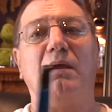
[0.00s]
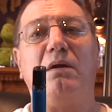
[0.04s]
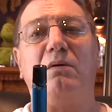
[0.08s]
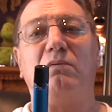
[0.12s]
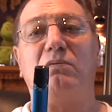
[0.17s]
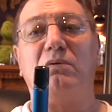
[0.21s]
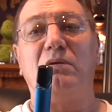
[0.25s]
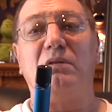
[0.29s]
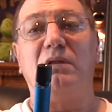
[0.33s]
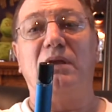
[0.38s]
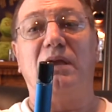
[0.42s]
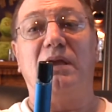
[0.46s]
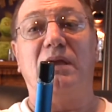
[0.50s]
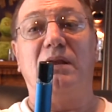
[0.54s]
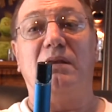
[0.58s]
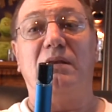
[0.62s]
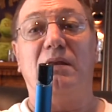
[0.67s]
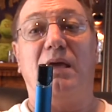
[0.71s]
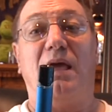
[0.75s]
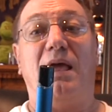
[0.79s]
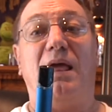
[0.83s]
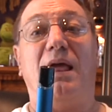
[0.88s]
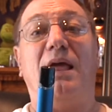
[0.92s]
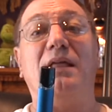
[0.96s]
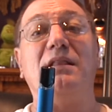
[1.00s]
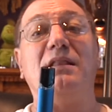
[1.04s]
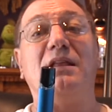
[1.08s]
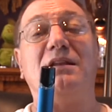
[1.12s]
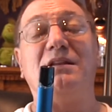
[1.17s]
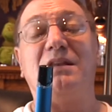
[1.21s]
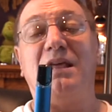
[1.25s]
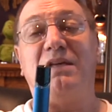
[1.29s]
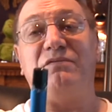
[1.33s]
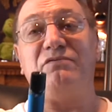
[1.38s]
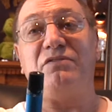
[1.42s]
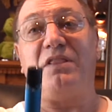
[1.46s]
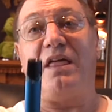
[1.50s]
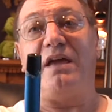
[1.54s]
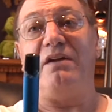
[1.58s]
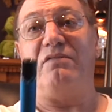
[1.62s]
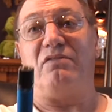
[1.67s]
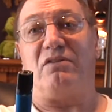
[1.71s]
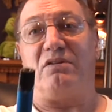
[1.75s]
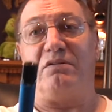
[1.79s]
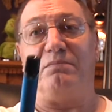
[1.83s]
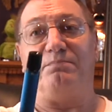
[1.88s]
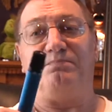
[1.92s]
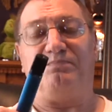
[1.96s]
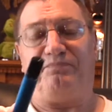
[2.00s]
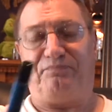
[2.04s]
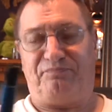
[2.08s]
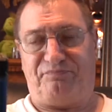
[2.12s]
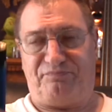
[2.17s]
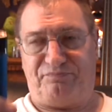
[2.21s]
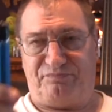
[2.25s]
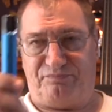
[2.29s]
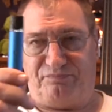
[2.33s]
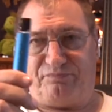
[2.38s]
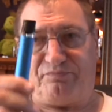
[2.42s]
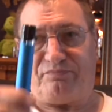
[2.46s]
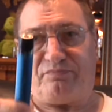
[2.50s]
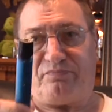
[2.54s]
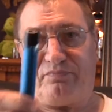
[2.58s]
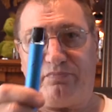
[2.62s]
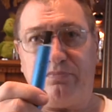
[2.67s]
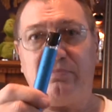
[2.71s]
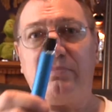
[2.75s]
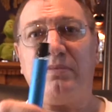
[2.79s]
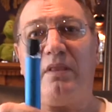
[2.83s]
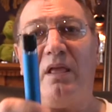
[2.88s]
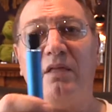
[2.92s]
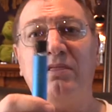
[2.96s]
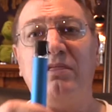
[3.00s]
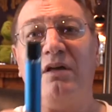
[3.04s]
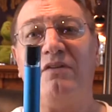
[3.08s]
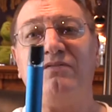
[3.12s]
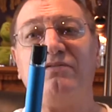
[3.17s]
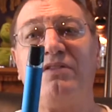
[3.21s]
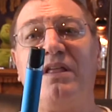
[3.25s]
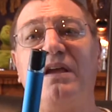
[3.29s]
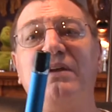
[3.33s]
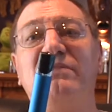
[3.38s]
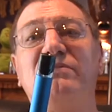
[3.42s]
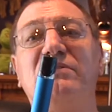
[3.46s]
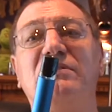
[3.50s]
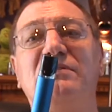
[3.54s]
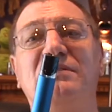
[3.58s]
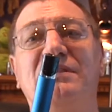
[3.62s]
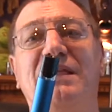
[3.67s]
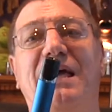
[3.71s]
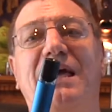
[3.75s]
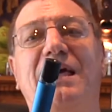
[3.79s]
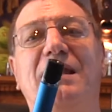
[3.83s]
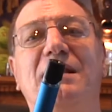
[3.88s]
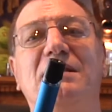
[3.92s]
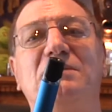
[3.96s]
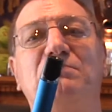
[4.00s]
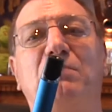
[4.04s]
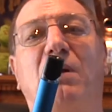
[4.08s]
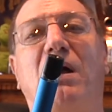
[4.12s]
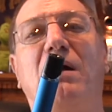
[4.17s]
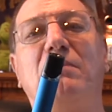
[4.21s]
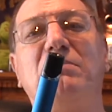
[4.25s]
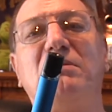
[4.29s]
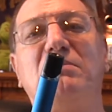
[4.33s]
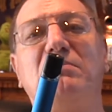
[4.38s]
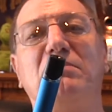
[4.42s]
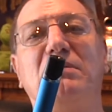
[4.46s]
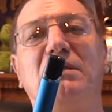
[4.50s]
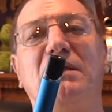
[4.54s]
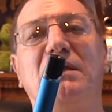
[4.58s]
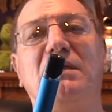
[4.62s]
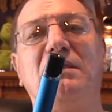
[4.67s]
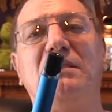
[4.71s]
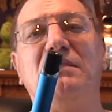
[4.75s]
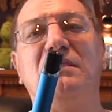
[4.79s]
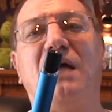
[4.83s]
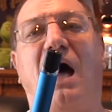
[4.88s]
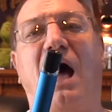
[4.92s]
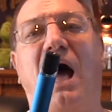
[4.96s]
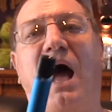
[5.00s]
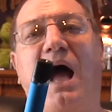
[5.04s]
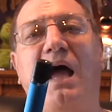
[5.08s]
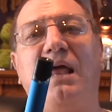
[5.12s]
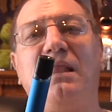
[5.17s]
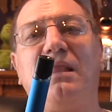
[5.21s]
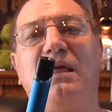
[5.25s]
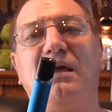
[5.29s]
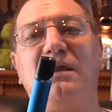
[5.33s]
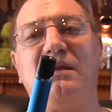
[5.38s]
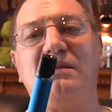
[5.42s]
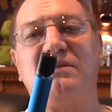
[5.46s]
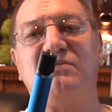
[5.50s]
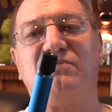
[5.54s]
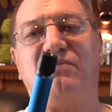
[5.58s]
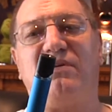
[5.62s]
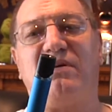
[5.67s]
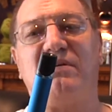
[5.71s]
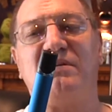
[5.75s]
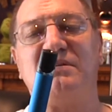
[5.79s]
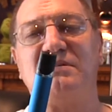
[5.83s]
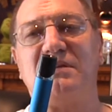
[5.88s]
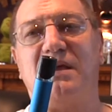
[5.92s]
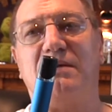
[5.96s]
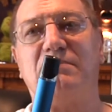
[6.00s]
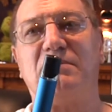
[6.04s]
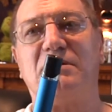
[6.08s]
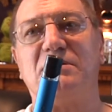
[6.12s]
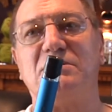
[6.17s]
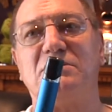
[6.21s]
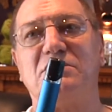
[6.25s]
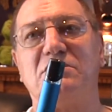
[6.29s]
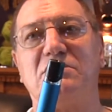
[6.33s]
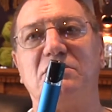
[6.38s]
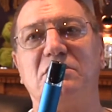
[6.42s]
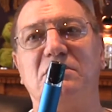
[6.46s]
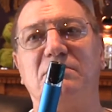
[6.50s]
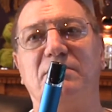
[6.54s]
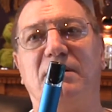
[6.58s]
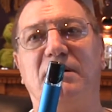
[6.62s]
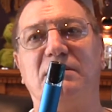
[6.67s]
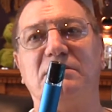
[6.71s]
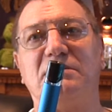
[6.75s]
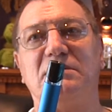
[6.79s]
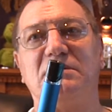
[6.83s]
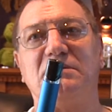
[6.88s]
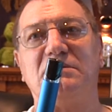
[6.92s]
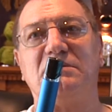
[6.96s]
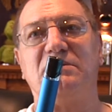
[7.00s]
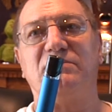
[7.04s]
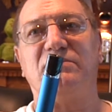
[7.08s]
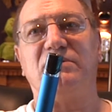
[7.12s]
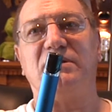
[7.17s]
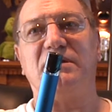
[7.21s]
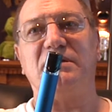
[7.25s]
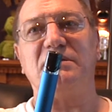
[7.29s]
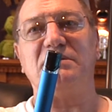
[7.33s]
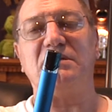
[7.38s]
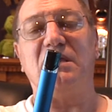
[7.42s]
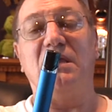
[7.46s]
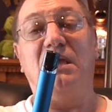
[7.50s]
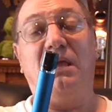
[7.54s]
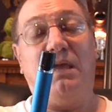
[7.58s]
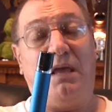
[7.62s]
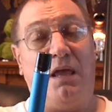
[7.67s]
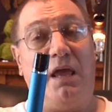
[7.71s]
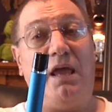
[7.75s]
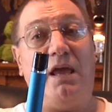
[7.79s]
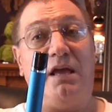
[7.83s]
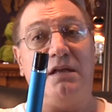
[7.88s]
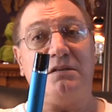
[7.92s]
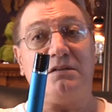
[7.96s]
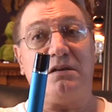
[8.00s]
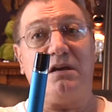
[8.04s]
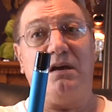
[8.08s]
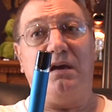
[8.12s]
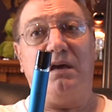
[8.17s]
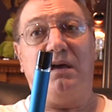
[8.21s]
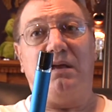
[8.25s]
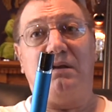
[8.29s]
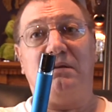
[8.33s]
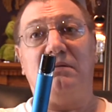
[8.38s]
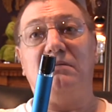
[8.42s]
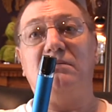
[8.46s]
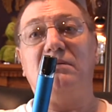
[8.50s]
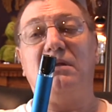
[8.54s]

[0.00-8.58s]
Really, and the flavor. The flavor, that is probably the highlight as far as I'm concerned about this device. It's good.